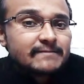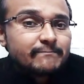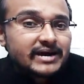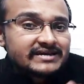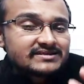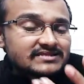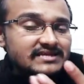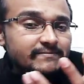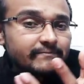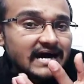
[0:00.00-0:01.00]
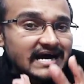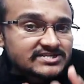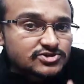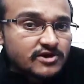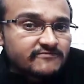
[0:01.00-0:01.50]
by the mass
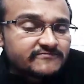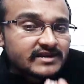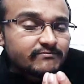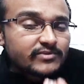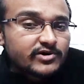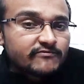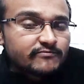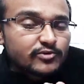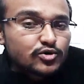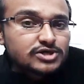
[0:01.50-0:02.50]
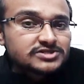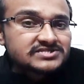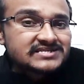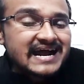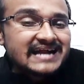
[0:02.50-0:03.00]
of number of protons
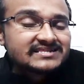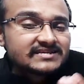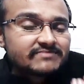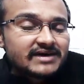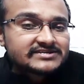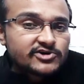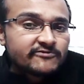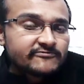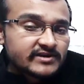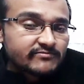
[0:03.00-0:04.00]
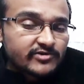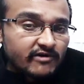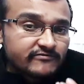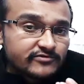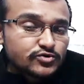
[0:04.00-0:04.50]
and the mass of number of
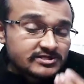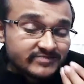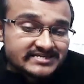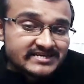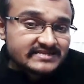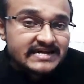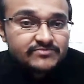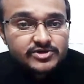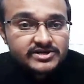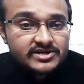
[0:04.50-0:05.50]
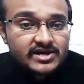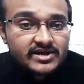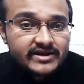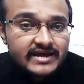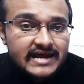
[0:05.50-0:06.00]
neutrons present in that
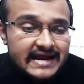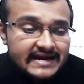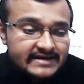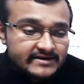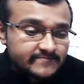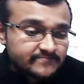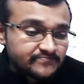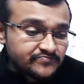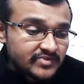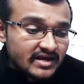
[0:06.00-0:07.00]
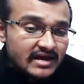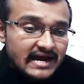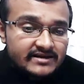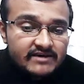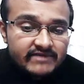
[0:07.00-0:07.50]
particular atom. And
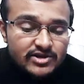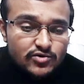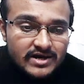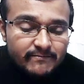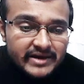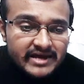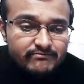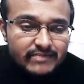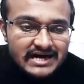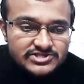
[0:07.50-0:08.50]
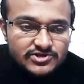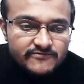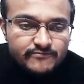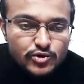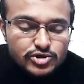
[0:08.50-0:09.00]
when you compare mass
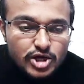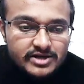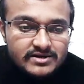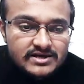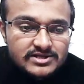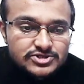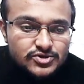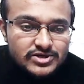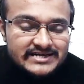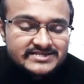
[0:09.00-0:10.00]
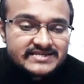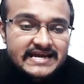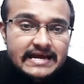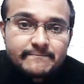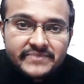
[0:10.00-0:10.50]
of proton, so
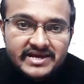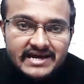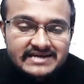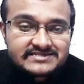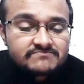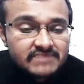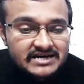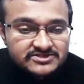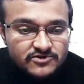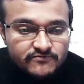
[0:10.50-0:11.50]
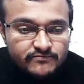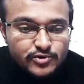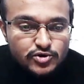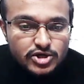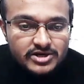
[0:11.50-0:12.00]
let's say MP as mass
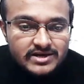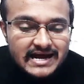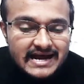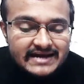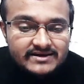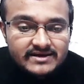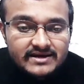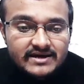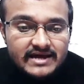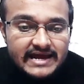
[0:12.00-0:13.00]
of proton and